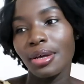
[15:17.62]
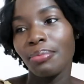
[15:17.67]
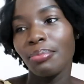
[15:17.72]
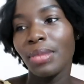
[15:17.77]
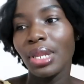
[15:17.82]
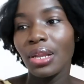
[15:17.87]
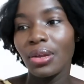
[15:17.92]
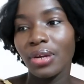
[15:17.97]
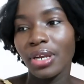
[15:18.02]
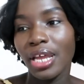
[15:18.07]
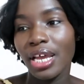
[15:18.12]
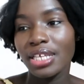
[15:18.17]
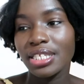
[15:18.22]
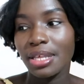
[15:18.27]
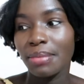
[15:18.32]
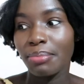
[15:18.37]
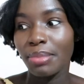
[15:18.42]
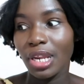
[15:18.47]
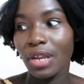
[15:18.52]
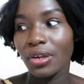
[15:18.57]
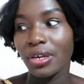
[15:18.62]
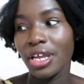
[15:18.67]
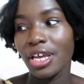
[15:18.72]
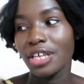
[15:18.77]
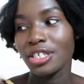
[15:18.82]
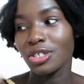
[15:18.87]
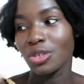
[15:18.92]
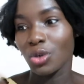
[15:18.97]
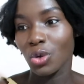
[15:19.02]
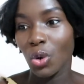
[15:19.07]
millionaires and
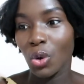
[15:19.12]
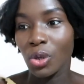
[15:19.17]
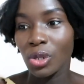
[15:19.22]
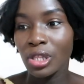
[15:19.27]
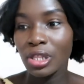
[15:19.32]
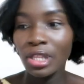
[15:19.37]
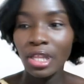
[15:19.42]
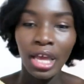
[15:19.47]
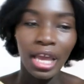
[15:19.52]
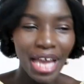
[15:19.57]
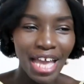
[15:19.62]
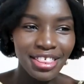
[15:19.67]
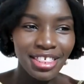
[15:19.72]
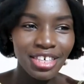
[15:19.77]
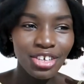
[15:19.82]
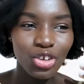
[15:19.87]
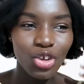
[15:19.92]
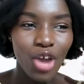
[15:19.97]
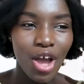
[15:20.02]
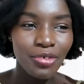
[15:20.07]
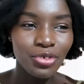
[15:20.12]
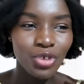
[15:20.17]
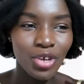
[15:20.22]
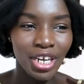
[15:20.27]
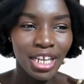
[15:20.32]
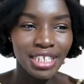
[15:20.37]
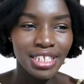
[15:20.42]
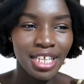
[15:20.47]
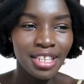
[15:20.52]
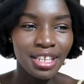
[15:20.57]
billionaires roll. I think you have to
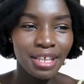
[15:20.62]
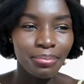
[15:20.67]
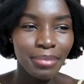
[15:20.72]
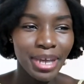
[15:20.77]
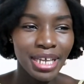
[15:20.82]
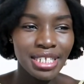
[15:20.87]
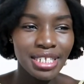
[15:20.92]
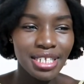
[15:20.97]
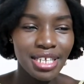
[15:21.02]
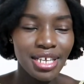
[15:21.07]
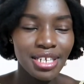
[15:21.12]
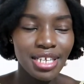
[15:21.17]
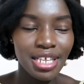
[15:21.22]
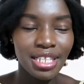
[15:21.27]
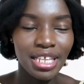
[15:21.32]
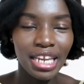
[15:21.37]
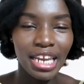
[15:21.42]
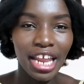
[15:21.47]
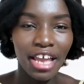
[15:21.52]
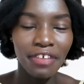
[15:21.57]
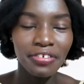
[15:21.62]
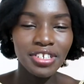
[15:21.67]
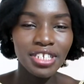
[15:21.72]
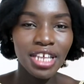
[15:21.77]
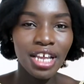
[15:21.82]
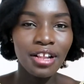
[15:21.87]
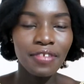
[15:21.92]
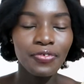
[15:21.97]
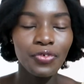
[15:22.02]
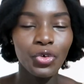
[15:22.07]
understand the mindset and the
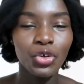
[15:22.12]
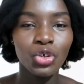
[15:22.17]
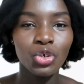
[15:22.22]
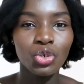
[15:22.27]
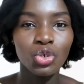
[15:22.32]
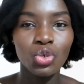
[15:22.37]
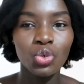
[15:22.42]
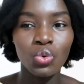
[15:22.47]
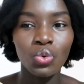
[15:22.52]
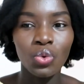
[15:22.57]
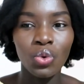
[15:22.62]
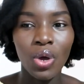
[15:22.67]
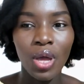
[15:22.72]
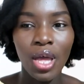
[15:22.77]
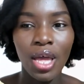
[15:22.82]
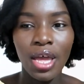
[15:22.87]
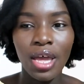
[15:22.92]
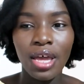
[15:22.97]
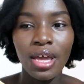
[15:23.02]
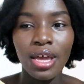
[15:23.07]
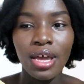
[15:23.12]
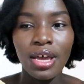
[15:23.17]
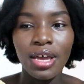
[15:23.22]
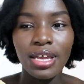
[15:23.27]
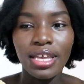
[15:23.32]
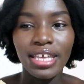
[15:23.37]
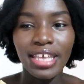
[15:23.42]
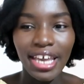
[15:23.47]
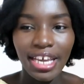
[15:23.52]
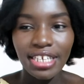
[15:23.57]
lifestyle for you to
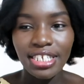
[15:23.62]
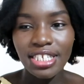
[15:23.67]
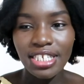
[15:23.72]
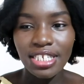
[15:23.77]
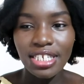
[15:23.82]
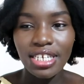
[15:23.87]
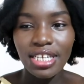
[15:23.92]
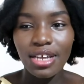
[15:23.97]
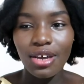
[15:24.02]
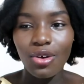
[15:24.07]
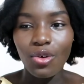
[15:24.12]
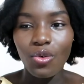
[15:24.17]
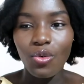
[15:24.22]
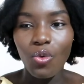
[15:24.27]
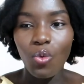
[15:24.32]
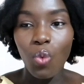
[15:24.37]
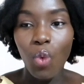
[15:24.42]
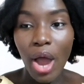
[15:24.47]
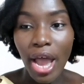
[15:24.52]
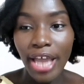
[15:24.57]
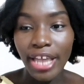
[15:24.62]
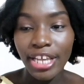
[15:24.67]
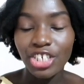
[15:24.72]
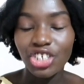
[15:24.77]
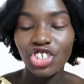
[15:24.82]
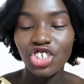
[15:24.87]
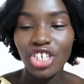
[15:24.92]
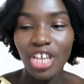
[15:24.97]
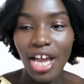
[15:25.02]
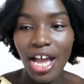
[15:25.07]
get why
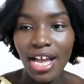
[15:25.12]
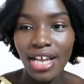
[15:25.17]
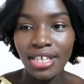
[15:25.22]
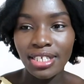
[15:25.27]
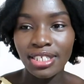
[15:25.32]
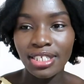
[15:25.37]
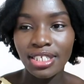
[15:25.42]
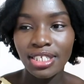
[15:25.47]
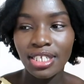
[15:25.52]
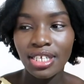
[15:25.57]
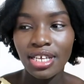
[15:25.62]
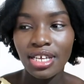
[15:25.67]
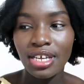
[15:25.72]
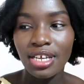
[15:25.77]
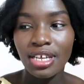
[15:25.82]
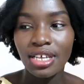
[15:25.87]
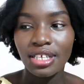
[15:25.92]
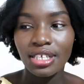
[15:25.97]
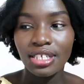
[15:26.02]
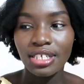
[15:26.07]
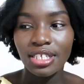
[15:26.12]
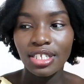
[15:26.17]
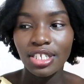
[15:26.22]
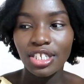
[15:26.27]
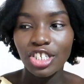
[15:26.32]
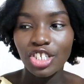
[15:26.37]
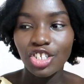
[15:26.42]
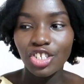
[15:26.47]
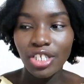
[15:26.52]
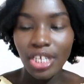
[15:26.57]
she has
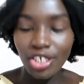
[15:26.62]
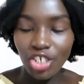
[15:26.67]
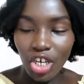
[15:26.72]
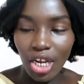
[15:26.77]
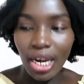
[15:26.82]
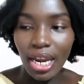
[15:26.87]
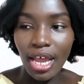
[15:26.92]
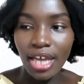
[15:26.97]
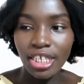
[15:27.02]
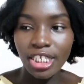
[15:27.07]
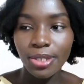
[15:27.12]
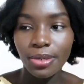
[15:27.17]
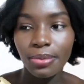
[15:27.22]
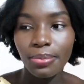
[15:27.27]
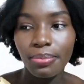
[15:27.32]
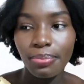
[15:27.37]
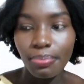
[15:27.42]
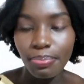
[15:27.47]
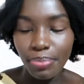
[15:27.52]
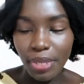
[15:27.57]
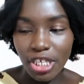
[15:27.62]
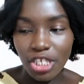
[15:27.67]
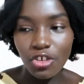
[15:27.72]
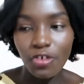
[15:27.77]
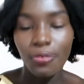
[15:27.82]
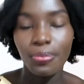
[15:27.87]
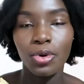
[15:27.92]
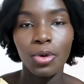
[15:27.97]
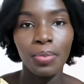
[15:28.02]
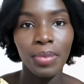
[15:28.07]
such a large piece
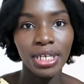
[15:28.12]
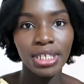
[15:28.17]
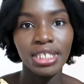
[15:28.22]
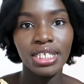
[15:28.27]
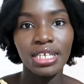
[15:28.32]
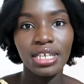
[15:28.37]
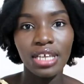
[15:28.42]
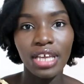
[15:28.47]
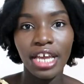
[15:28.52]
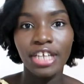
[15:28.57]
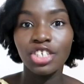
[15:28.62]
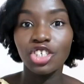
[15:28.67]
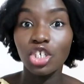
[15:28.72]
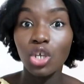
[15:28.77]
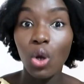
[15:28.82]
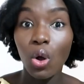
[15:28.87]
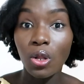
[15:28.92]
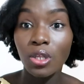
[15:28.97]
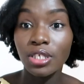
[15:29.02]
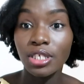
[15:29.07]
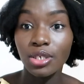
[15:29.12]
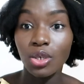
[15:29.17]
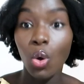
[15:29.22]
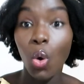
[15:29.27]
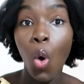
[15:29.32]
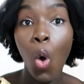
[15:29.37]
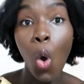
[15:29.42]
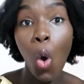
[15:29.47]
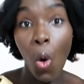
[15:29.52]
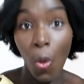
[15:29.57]
of property and she calls it
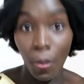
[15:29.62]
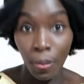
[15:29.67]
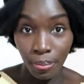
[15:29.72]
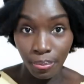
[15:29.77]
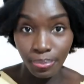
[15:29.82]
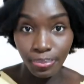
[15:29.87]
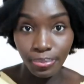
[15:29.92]
home.